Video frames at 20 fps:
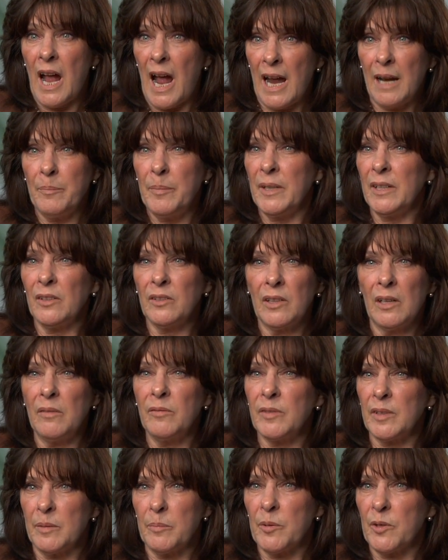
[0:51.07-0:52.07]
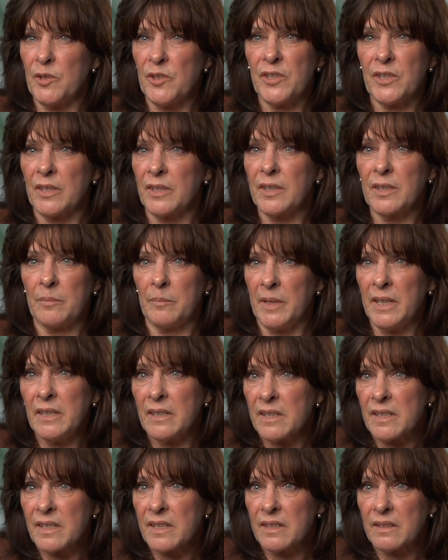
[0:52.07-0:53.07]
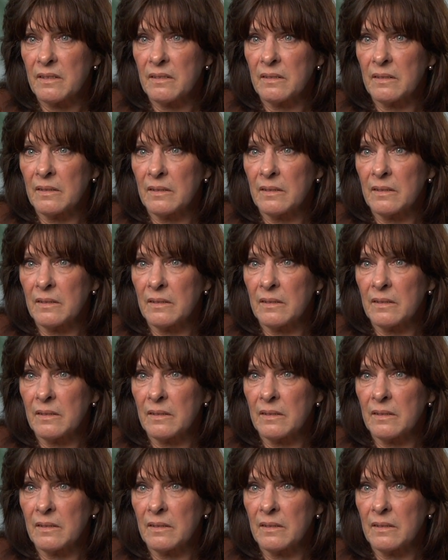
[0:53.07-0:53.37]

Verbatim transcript: I'd be a lovely person to miss.